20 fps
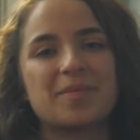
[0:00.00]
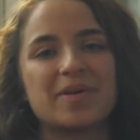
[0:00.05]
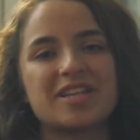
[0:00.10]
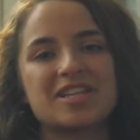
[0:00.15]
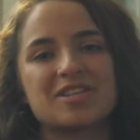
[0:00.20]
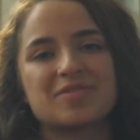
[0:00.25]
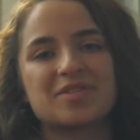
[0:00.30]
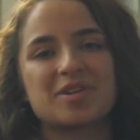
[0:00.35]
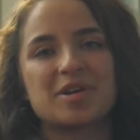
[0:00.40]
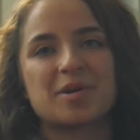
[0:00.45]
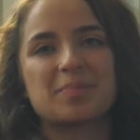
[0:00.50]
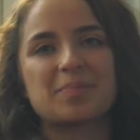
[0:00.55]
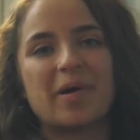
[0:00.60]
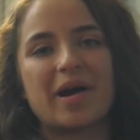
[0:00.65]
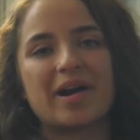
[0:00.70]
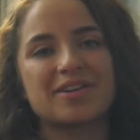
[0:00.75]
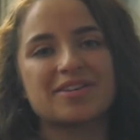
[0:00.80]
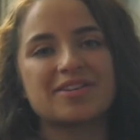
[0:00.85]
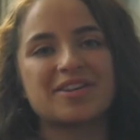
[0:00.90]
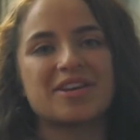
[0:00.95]
much for
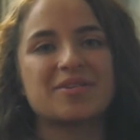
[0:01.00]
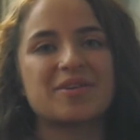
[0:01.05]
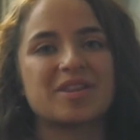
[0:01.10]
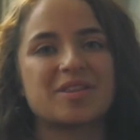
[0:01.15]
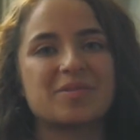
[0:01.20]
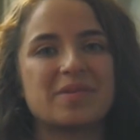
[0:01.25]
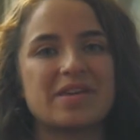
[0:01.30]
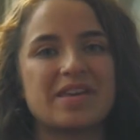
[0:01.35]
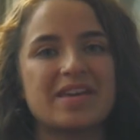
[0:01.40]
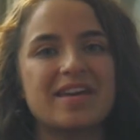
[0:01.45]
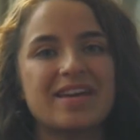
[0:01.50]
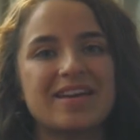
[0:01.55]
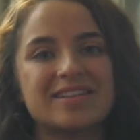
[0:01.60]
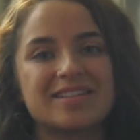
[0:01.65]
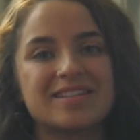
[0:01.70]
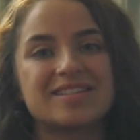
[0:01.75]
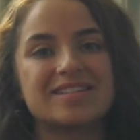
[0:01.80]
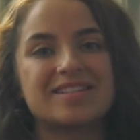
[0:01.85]
partnering with me to